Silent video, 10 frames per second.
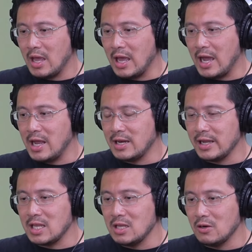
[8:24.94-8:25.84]
and
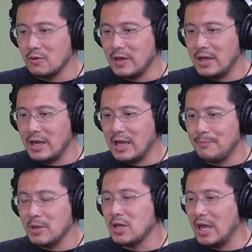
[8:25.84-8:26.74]
like you know,
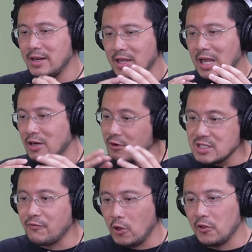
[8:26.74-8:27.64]
because and and the
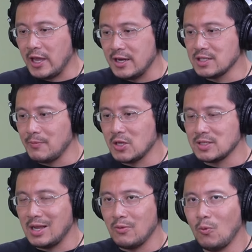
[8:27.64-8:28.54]
reason for all that is not
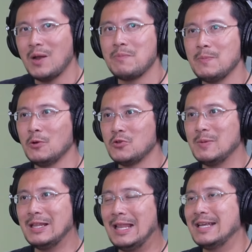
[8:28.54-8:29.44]
because they want people to
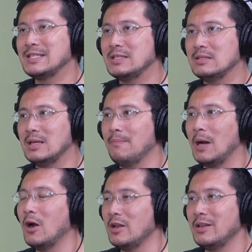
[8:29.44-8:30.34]
be less
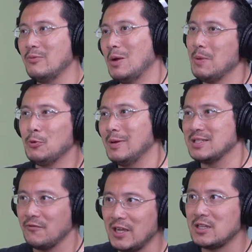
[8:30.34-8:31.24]
empowered, they want people to be
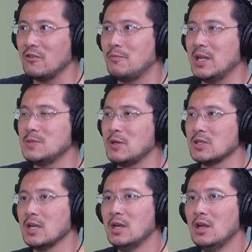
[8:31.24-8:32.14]
less effective, but it's
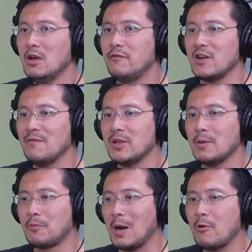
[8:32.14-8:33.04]
because for government,
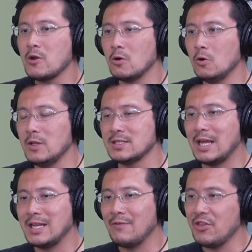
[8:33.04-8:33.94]
the primary goal is
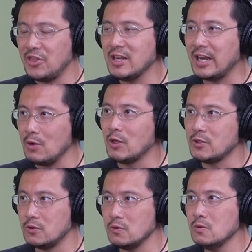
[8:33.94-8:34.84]
that they have a thing that they want
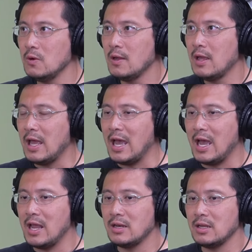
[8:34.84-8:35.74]
to do,
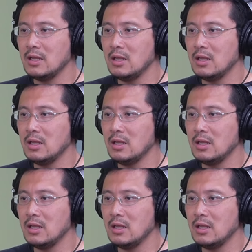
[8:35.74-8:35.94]
and